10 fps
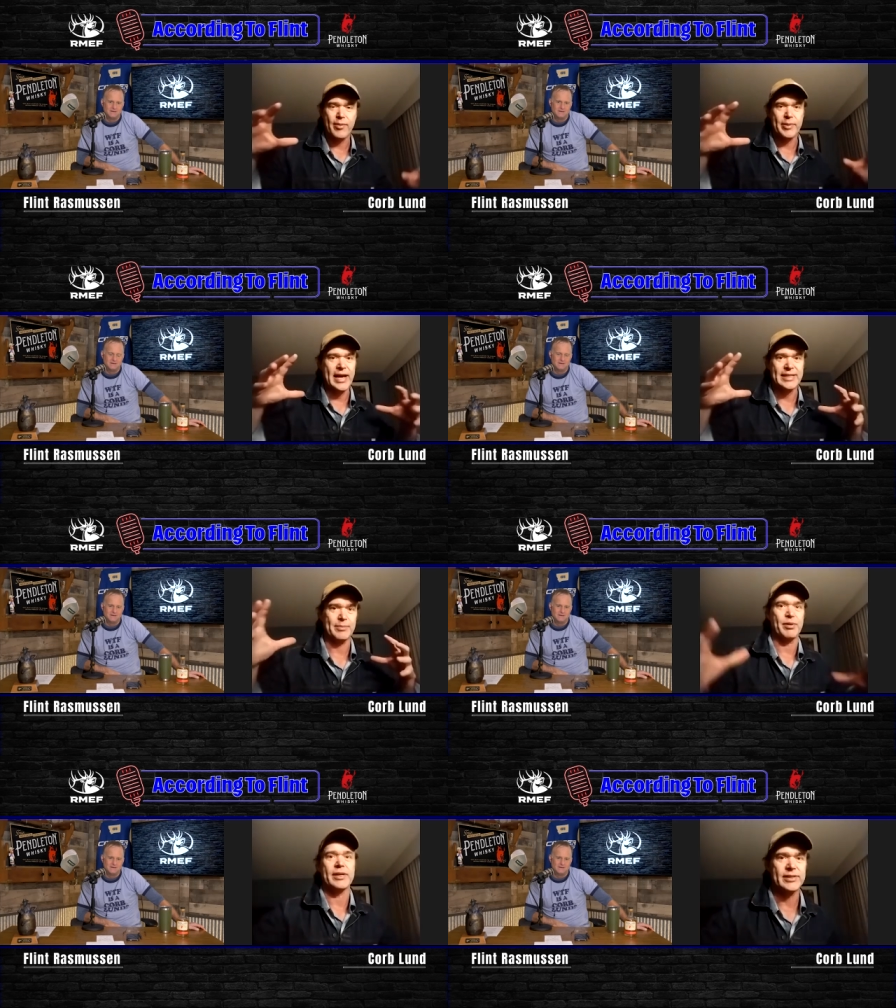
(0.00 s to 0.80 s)
everybody
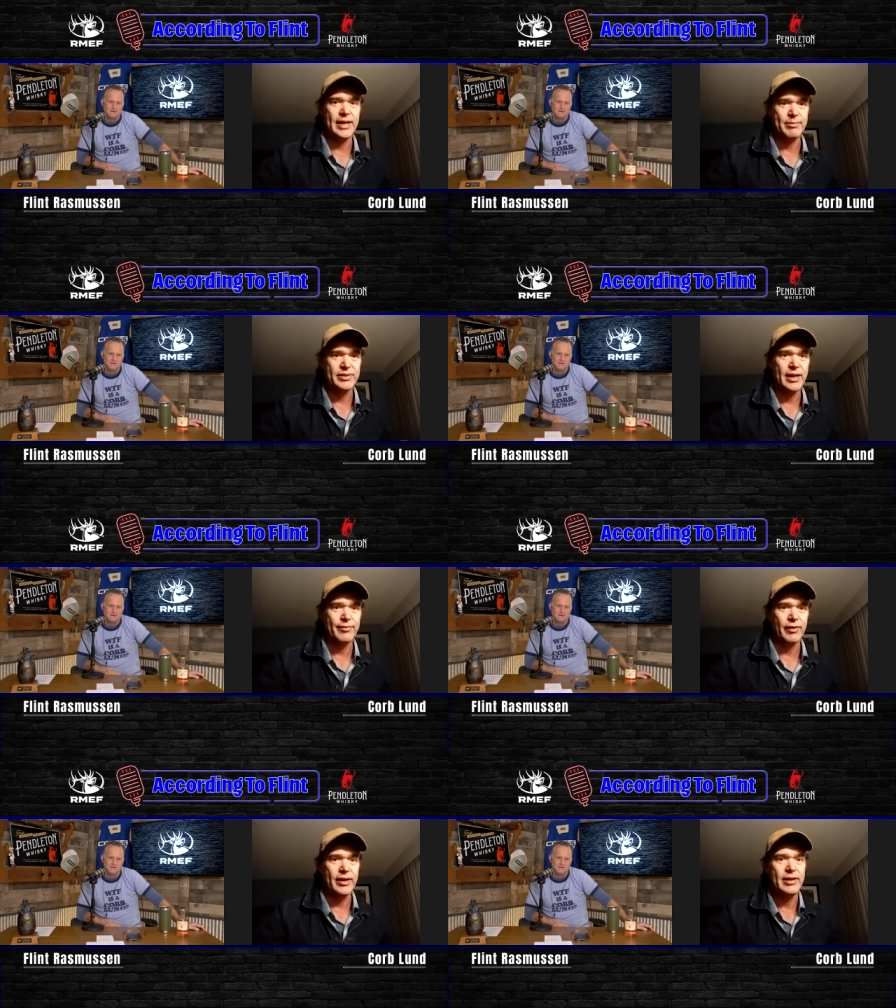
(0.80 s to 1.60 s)
has to play the same
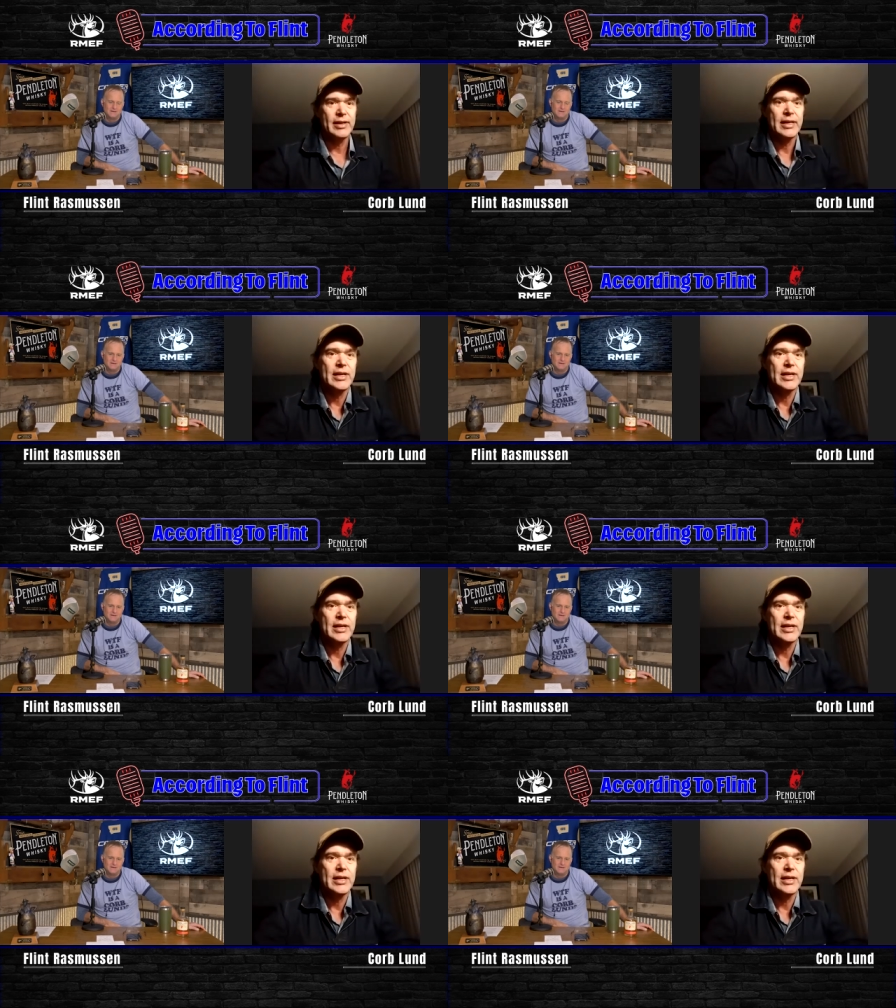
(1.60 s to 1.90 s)
stuff, right?